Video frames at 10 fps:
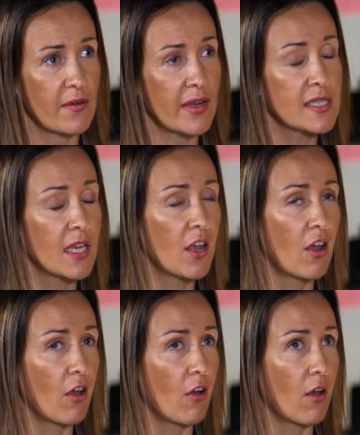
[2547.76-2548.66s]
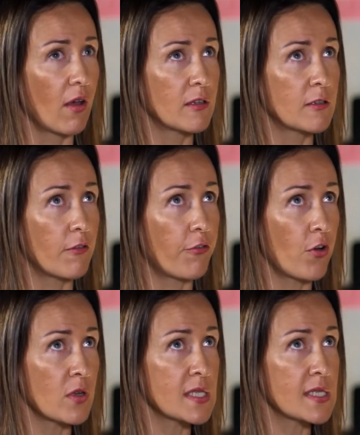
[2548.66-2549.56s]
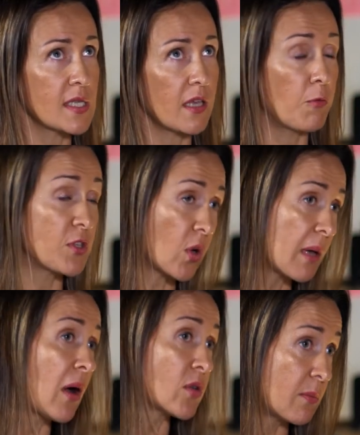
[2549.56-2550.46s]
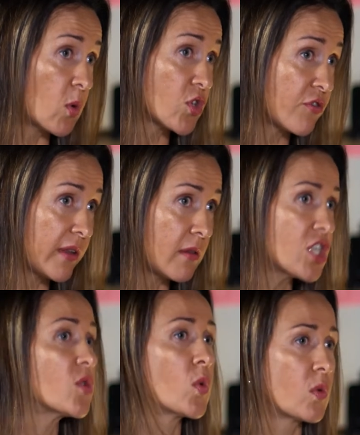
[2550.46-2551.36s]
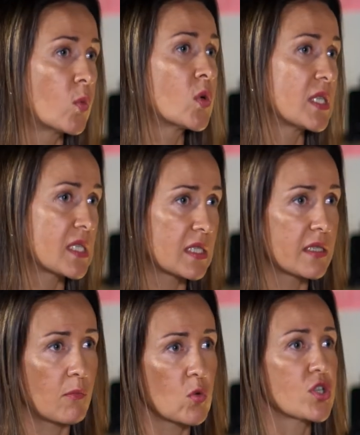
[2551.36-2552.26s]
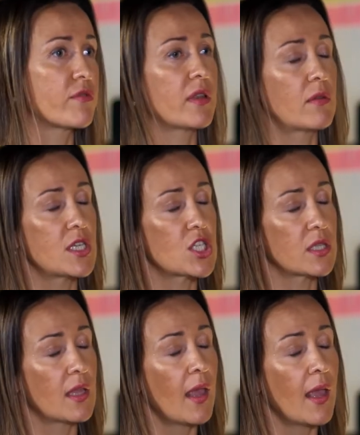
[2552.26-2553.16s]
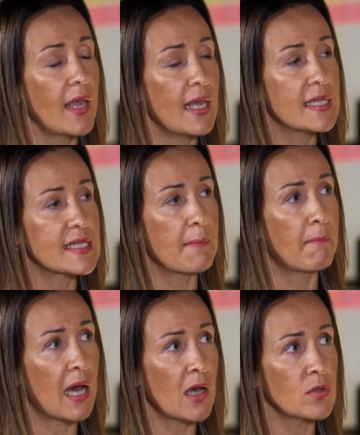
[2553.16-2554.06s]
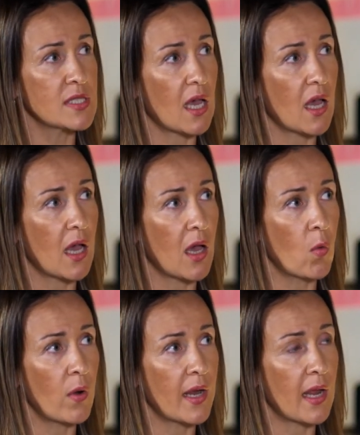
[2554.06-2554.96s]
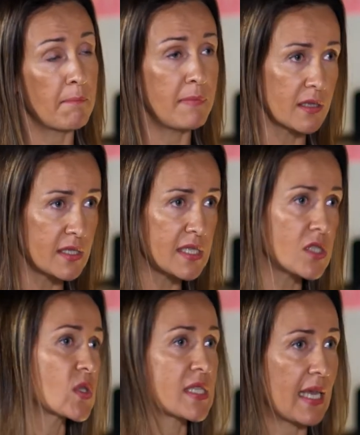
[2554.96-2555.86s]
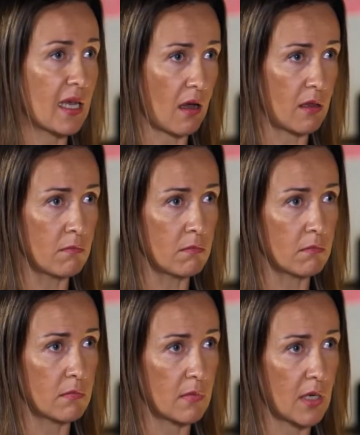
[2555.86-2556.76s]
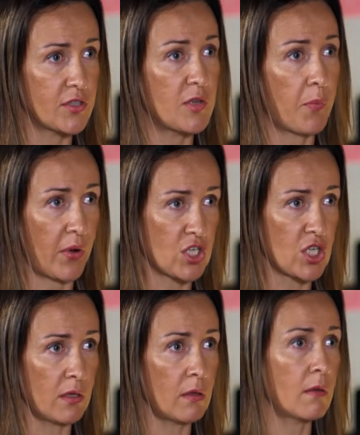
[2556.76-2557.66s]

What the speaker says: right? First, if we talk about emotion regulation, what is it? Emotion regulation. It's about our ability to stay calm under pressure,